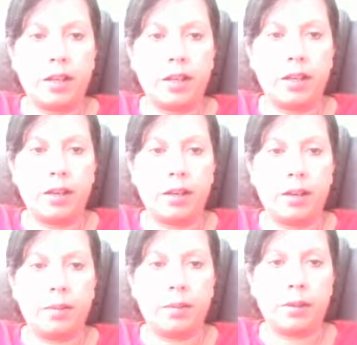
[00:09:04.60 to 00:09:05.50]

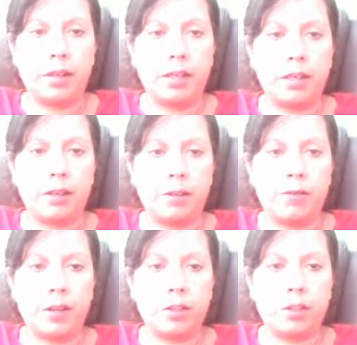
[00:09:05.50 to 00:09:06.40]
I'm going to make another
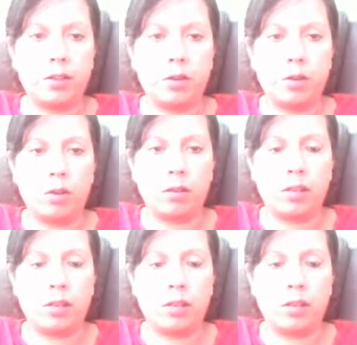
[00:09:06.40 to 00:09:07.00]
function called